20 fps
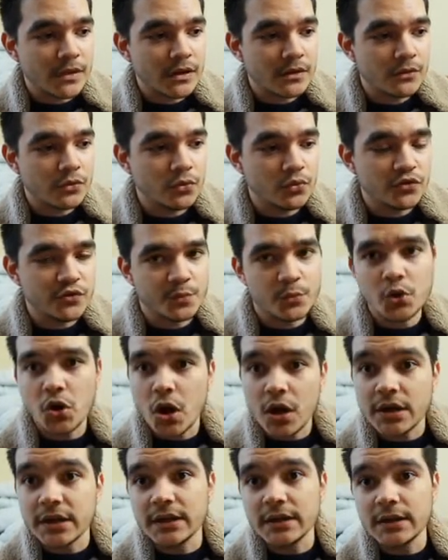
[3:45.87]
was
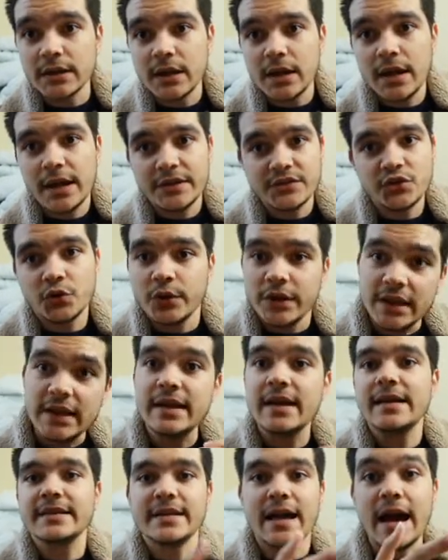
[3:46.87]
Moroccan, and so he
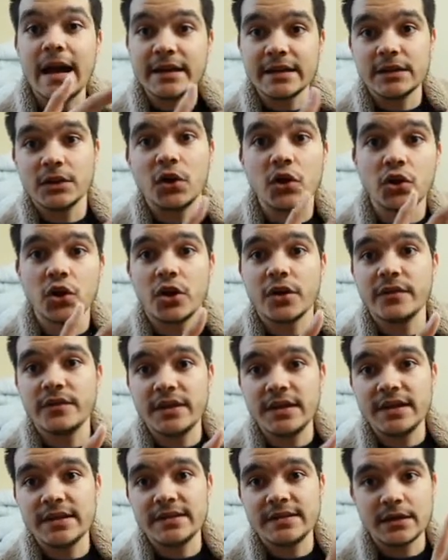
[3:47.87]
has added a lot of
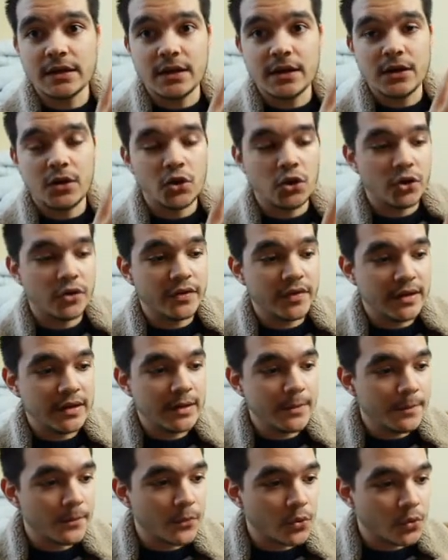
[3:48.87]
the
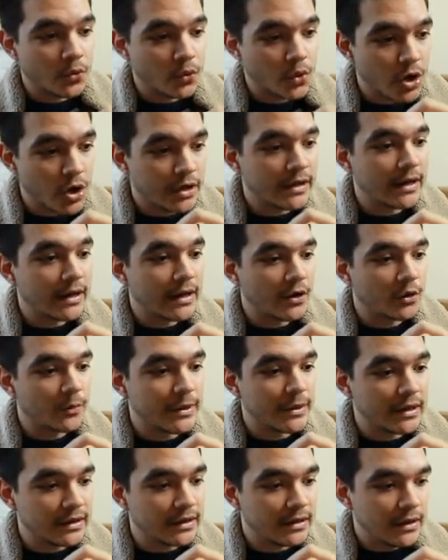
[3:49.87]
Moroccan
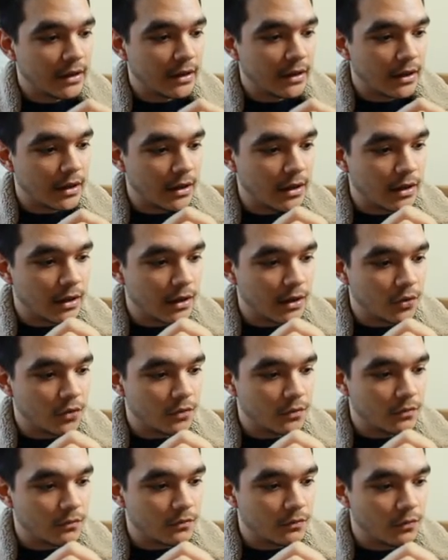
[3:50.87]
Arabic
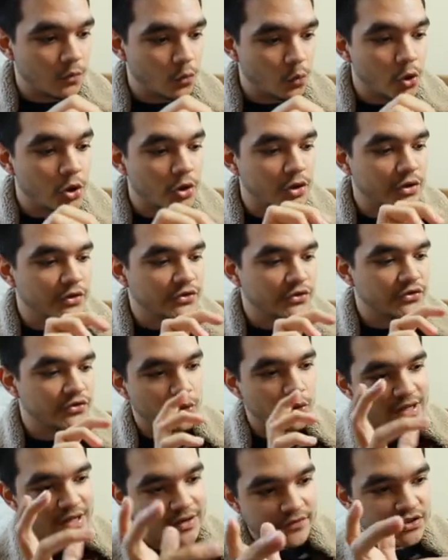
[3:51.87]
words or
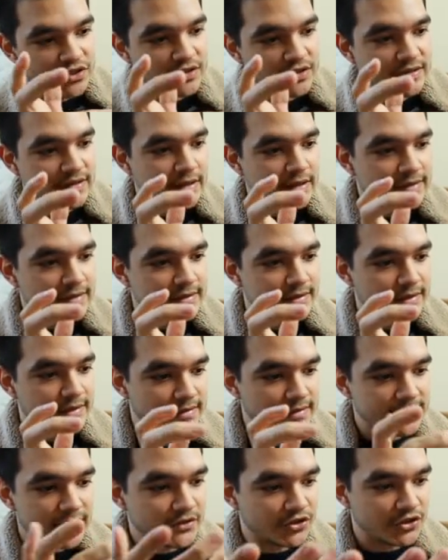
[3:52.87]
definitions, let's say
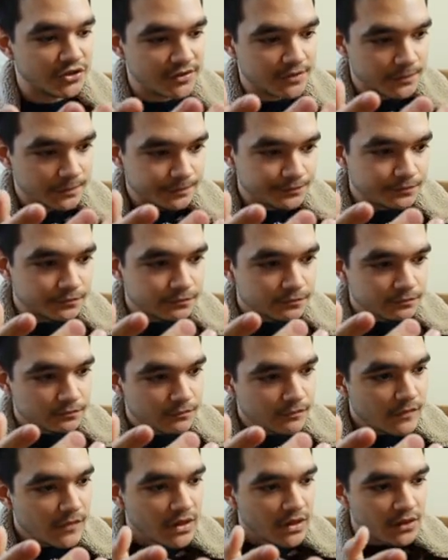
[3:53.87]
sections.
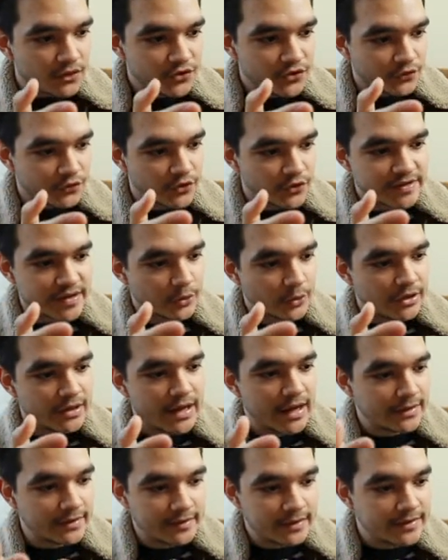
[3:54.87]
So, for example, he
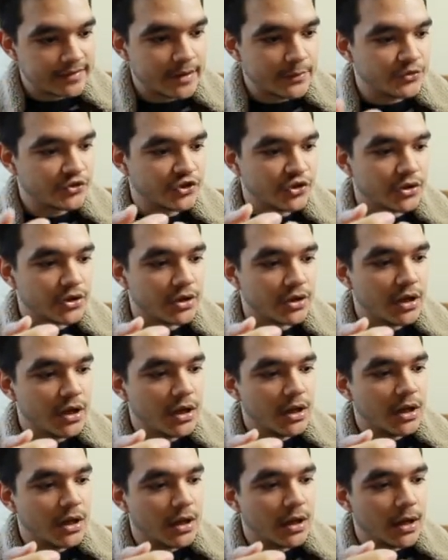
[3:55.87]
added this, I'm sure.
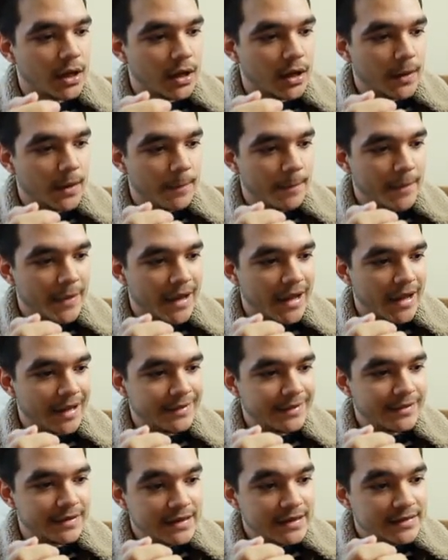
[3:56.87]
And the
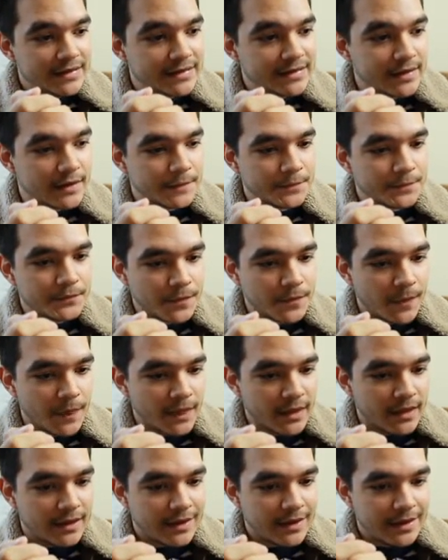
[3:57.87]
nice thing
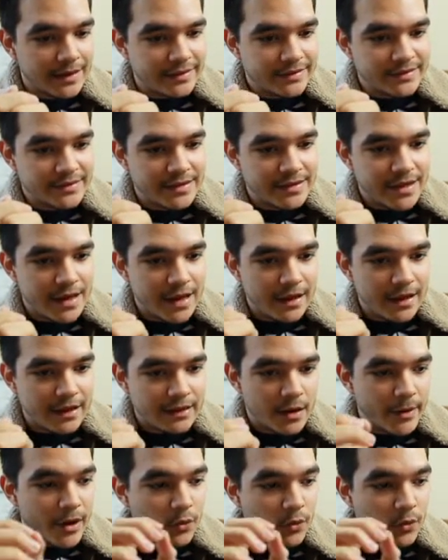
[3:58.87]
is that about